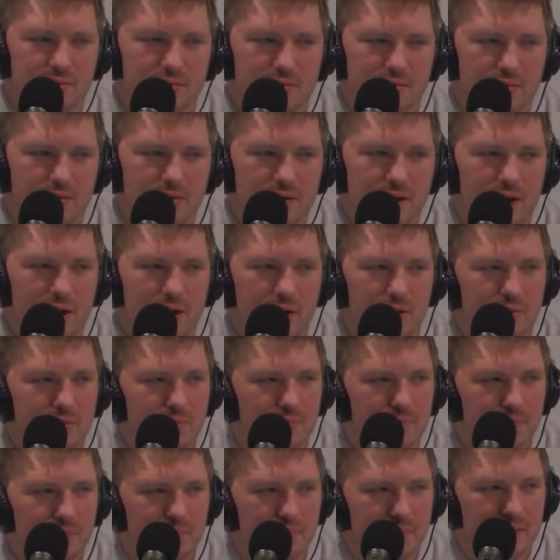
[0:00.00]

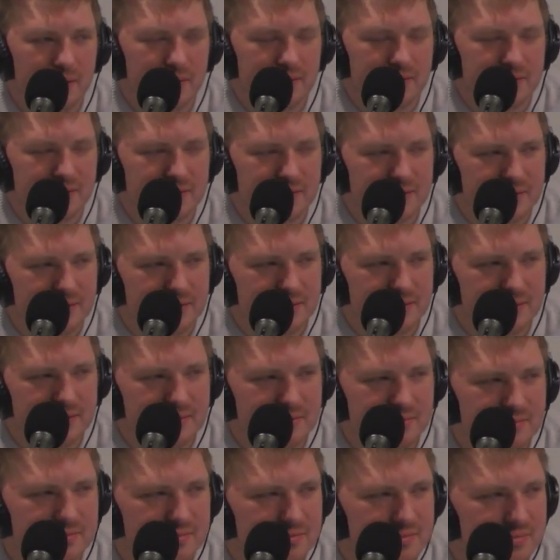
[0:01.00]

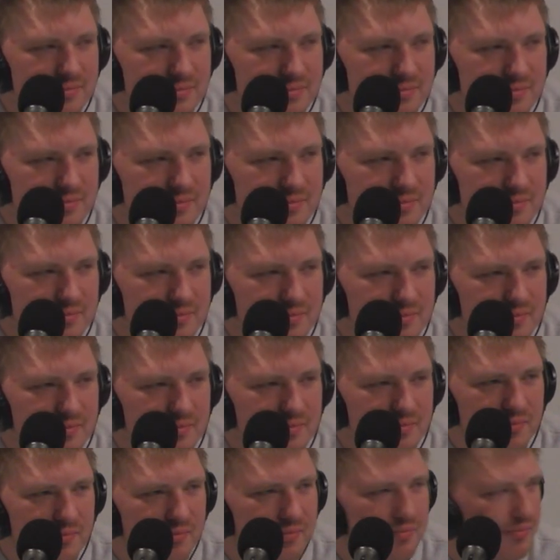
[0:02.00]

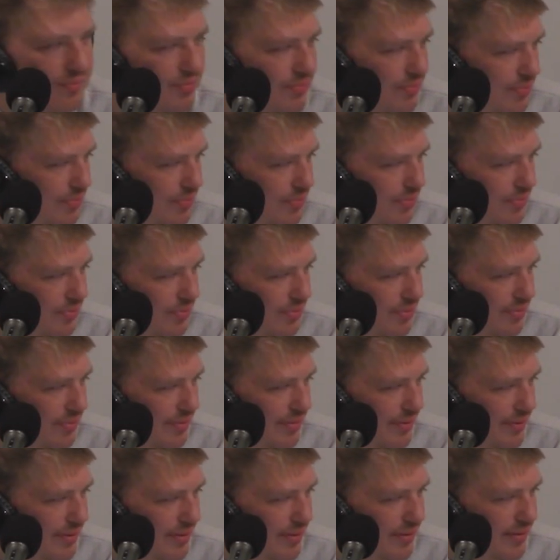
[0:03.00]

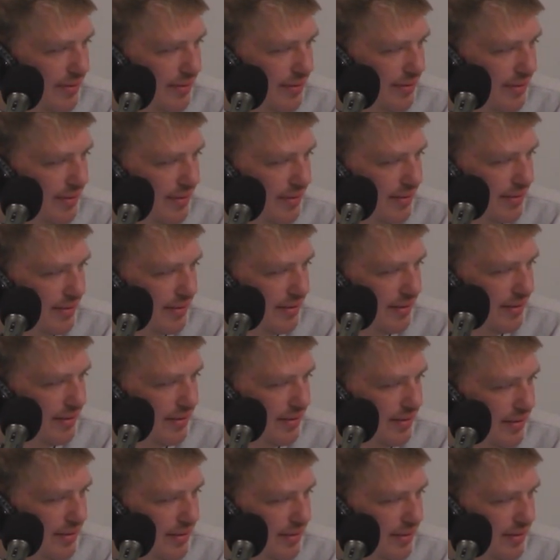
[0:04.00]

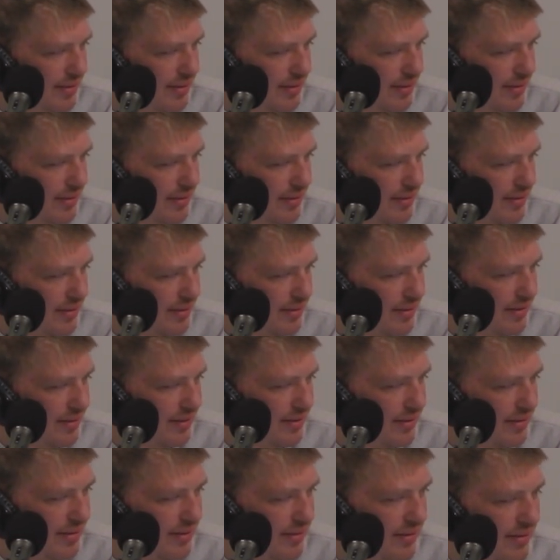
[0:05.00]

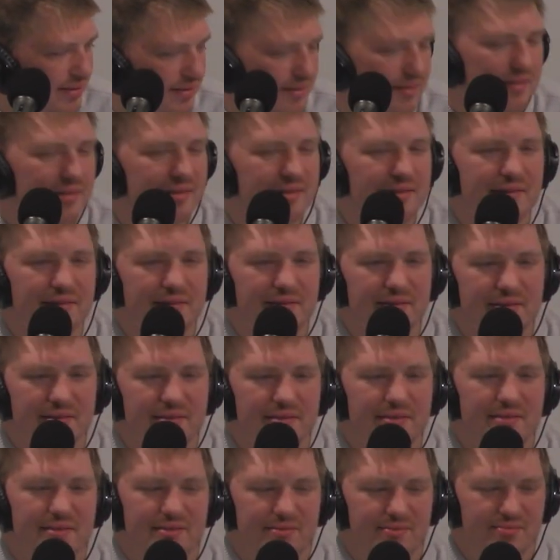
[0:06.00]

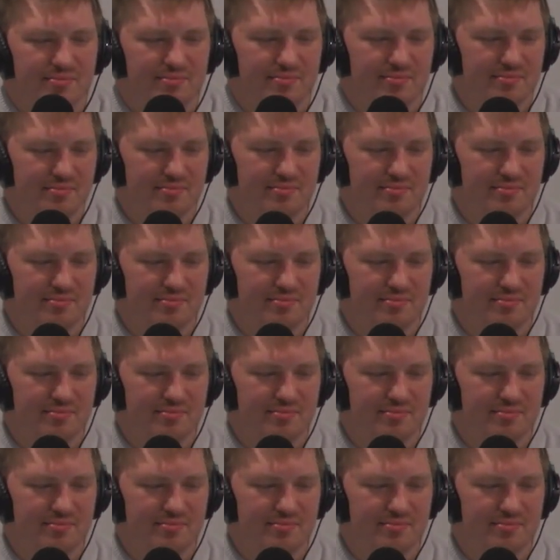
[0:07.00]
[no speech]